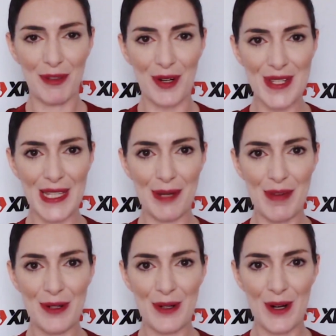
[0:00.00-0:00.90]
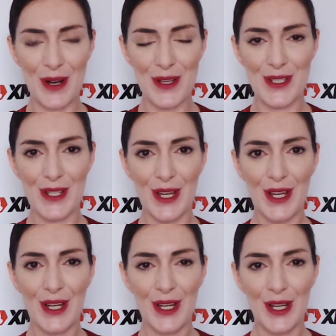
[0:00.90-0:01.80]
Cristina Marujos.
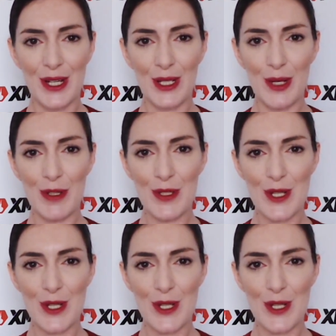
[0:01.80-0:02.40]
Global